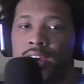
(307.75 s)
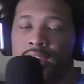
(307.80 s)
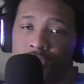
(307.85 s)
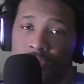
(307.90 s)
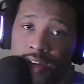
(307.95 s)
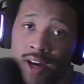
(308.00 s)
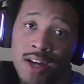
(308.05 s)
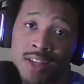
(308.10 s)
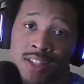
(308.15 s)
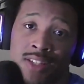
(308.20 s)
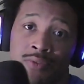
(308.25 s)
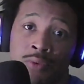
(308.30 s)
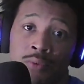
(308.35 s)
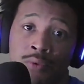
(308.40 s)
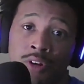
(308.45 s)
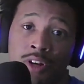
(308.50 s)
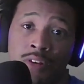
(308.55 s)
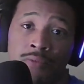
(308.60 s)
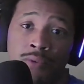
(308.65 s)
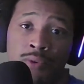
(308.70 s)
You guys have a
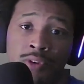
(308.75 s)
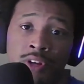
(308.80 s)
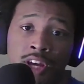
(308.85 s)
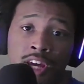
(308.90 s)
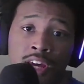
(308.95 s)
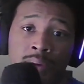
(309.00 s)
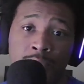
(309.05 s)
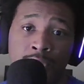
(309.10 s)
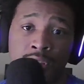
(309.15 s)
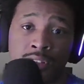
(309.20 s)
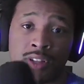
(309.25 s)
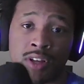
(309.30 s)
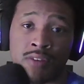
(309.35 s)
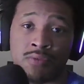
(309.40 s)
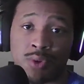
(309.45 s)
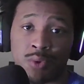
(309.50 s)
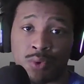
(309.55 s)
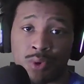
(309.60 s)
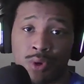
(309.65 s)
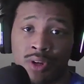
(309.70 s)
wonderful day. Peace, love,
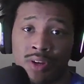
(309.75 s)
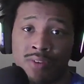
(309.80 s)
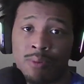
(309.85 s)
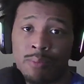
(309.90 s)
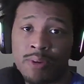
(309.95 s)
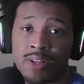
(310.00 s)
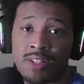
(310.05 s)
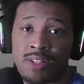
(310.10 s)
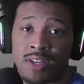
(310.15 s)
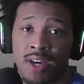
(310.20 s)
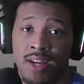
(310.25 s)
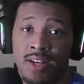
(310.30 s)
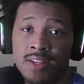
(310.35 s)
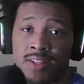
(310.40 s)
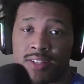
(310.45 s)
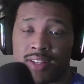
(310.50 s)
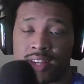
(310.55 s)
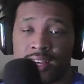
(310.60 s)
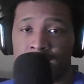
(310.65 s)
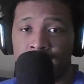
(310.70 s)
your country, remember the
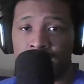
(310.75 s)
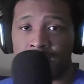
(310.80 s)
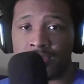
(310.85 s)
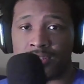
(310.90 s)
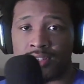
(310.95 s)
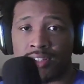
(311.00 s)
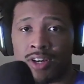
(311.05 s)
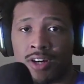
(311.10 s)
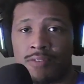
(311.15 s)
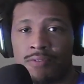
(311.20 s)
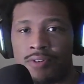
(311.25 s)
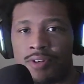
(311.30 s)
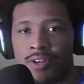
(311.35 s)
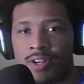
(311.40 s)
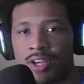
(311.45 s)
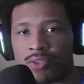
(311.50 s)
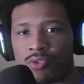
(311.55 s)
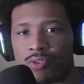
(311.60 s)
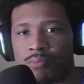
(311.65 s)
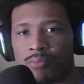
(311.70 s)
Titans, and I'll see y'all for the
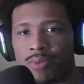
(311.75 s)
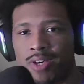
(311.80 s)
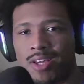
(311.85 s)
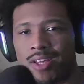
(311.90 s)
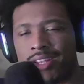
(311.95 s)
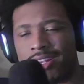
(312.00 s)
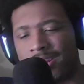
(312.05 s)
next one, man.